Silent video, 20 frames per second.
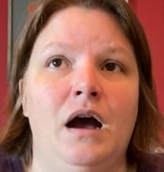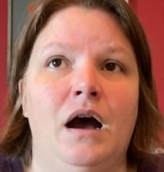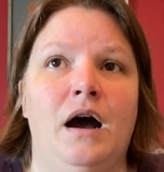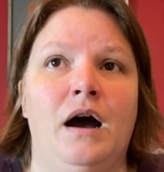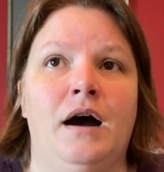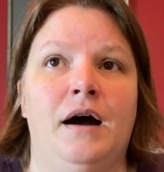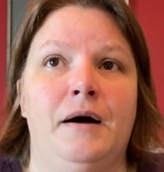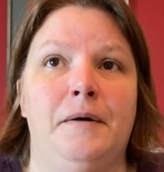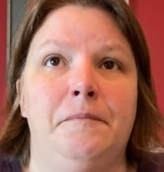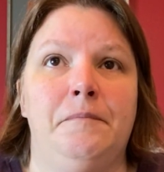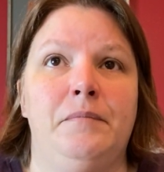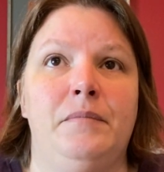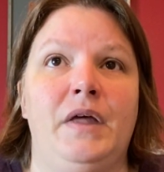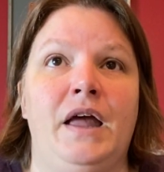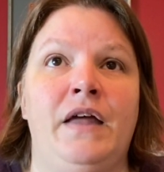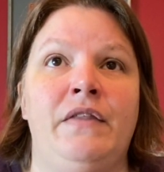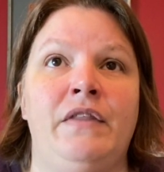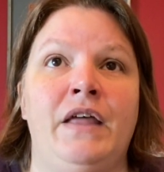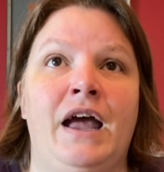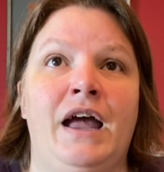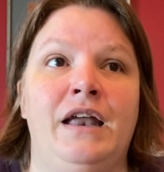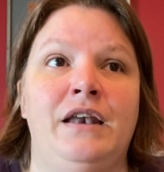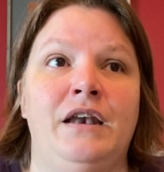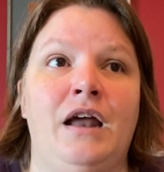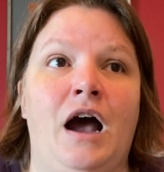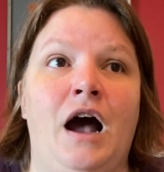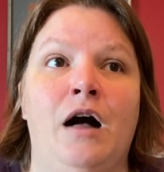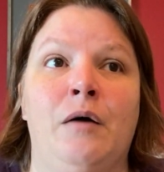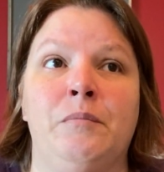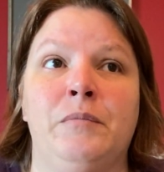And then
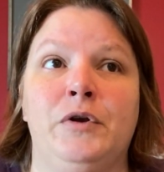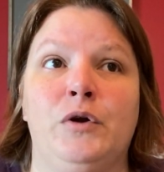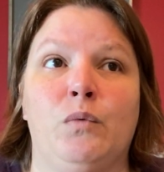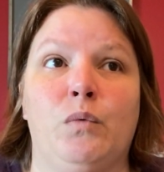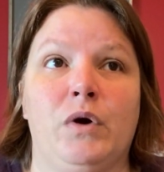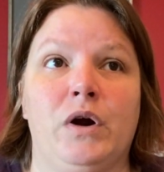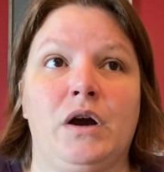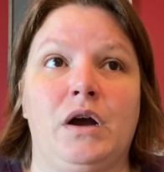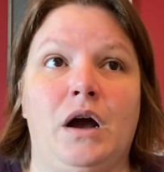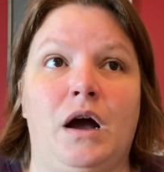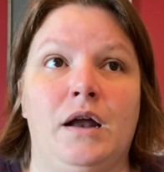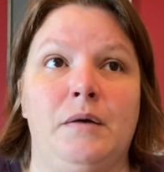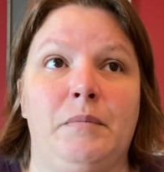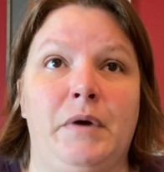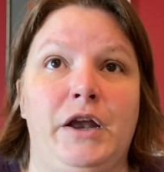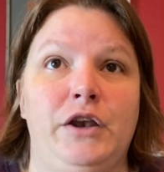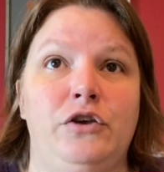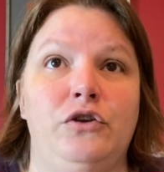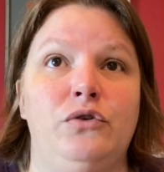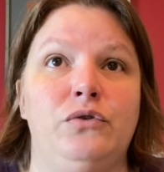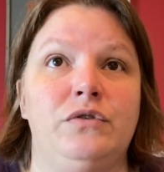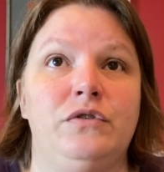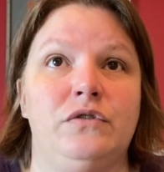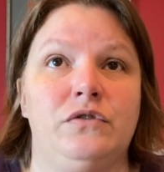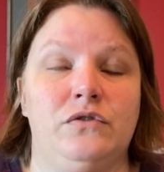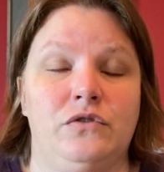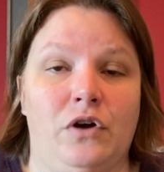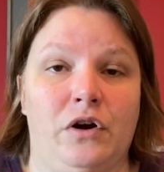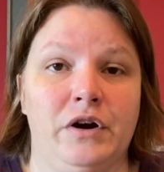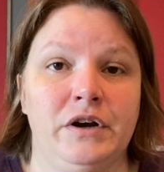I'm gonna work on my new
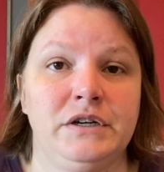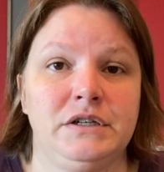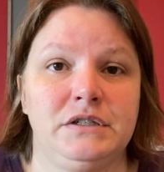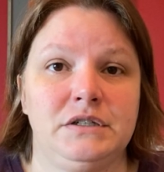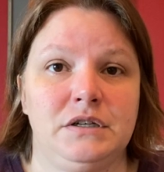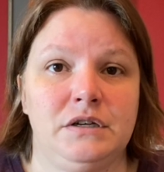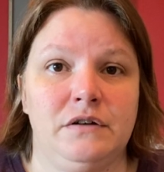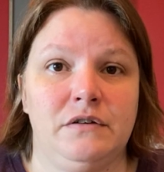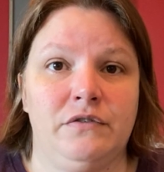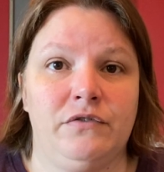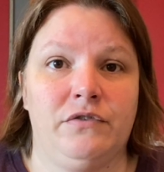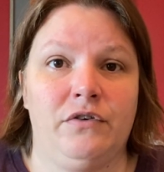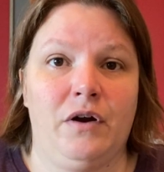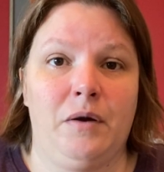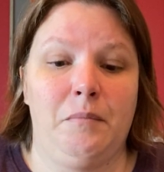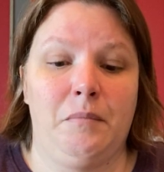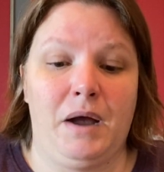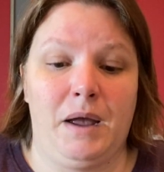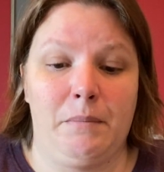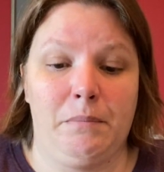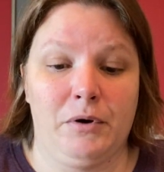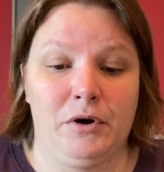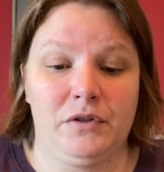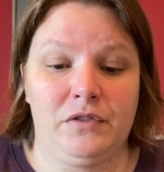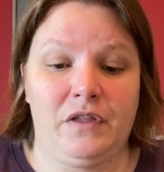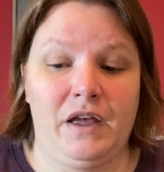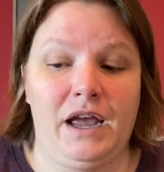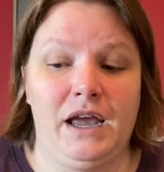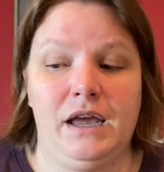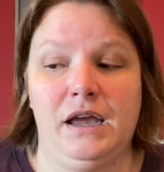start from my
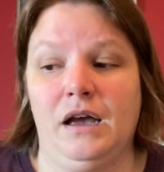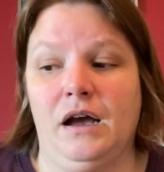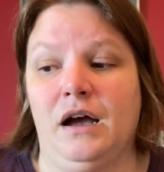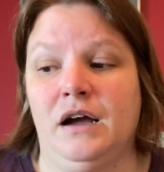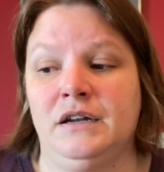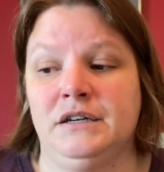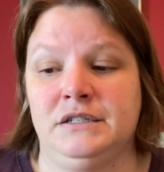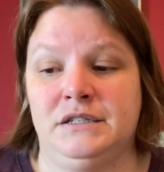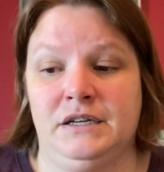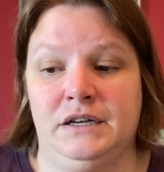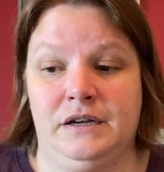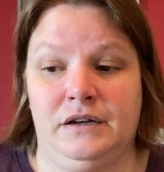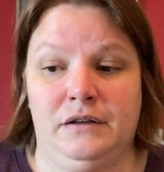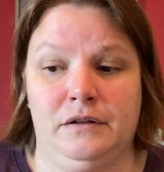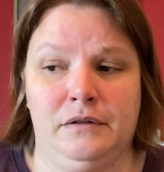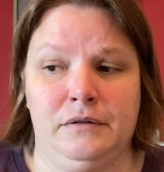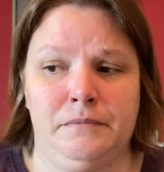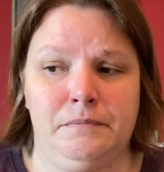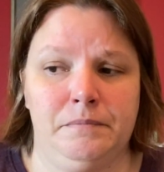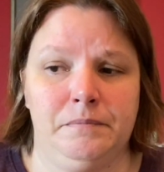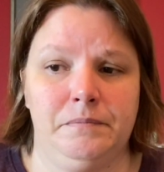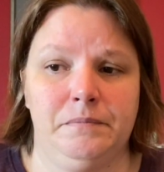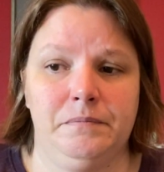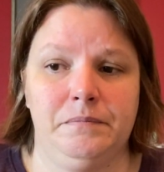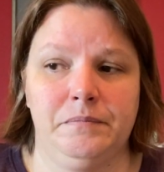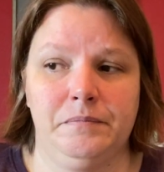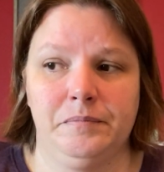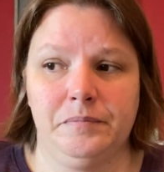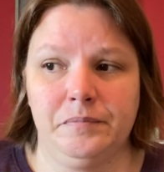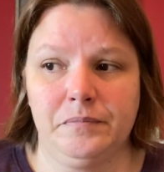birthday until
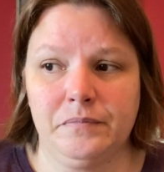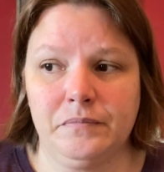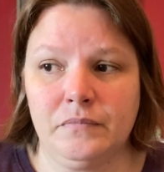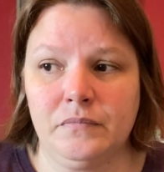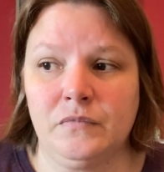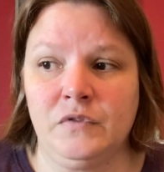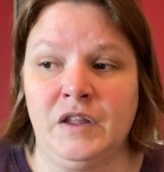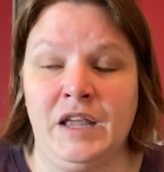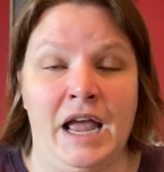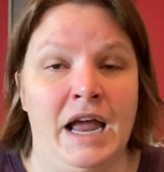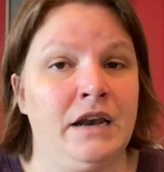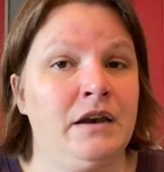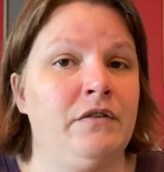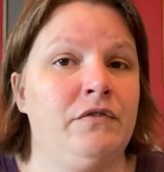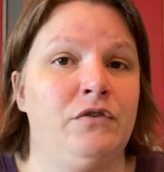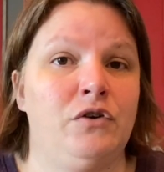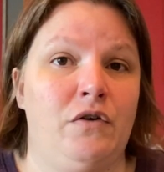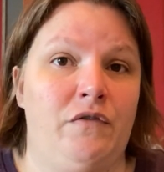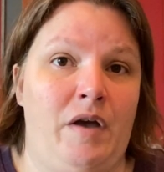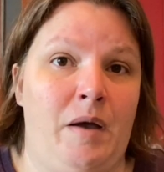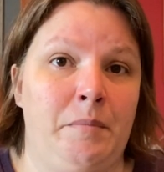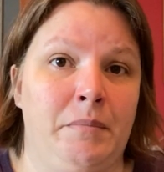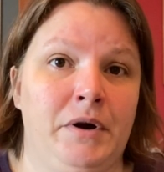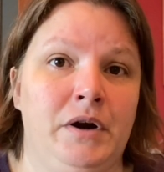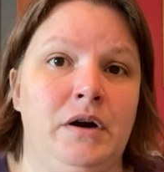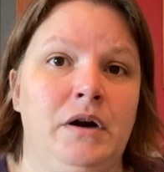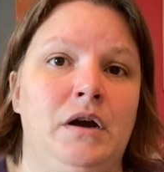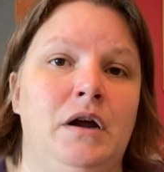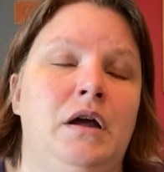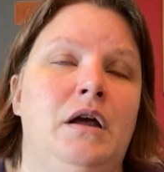the end of
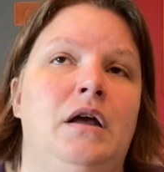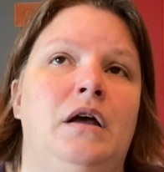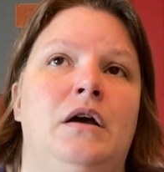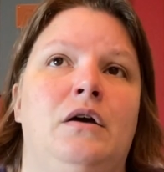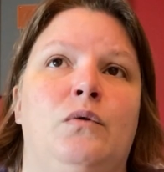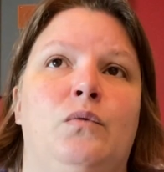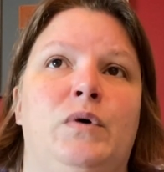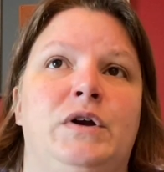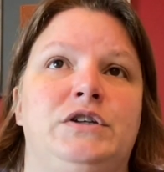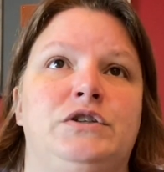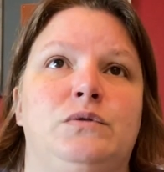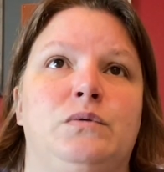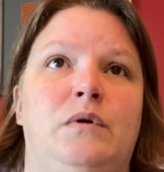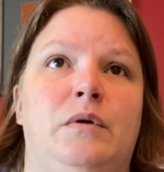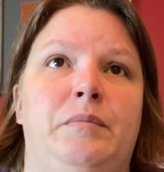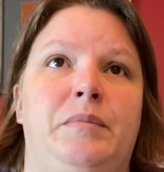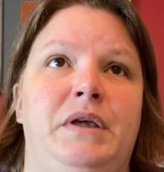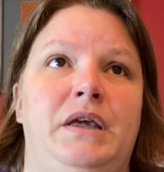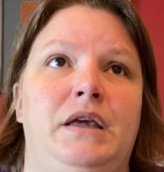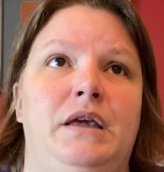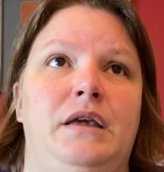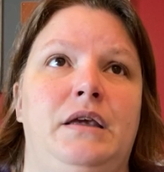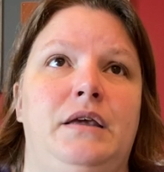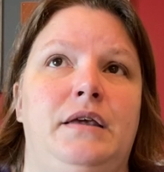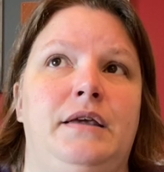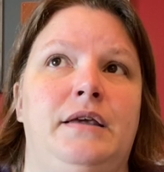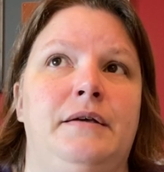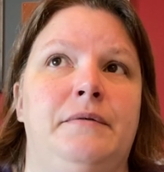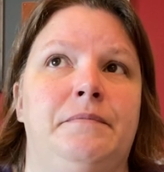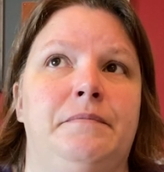November, which will
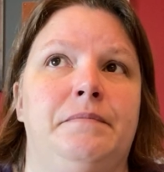be,